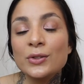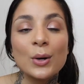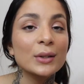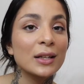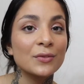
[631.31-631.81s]
So
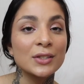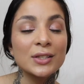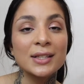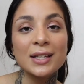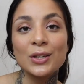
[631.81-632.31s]
I would love to
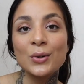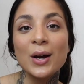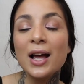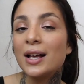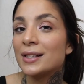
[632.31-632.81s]
see
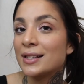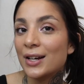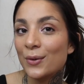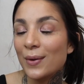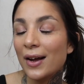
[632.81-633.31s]
you
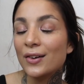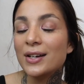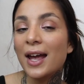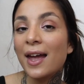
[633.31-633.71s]
stick around.